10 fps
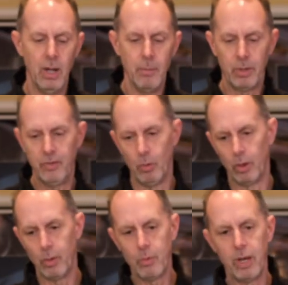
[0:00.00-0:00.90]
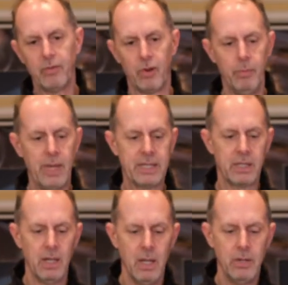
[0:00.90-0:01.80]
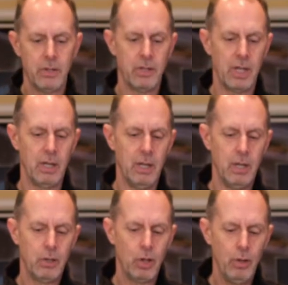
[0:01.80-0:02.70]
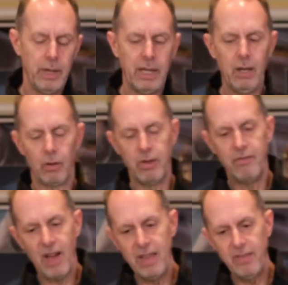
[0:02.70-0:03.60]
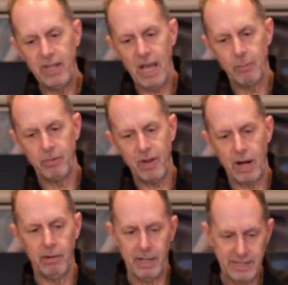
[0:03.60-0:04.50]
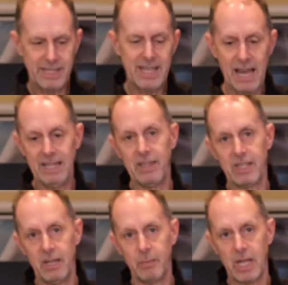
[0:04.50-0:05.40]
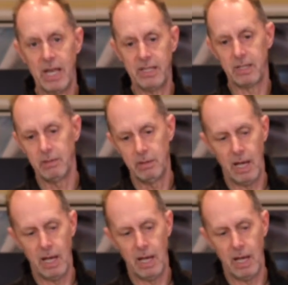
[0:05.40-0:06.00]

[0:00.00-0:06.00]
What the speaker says: but if you want to upgrade from this to the 280 or the 580 amplifier, it's exactly the same size,